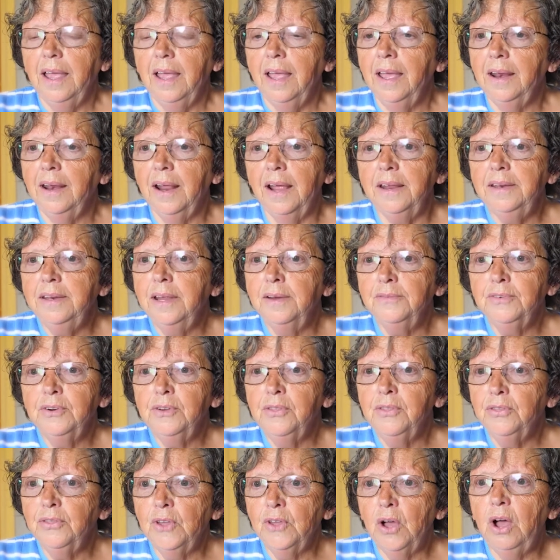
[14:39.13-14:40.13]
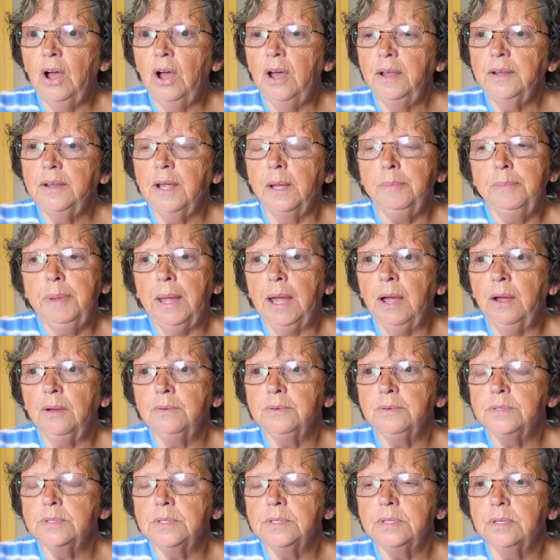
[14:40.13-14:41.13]
And I never thought
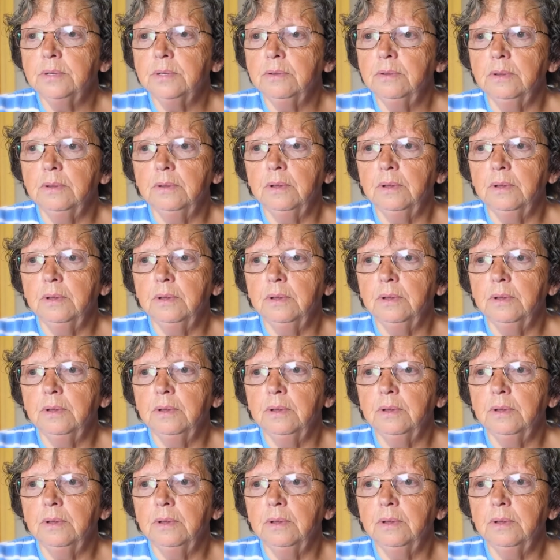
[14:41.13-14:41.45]
about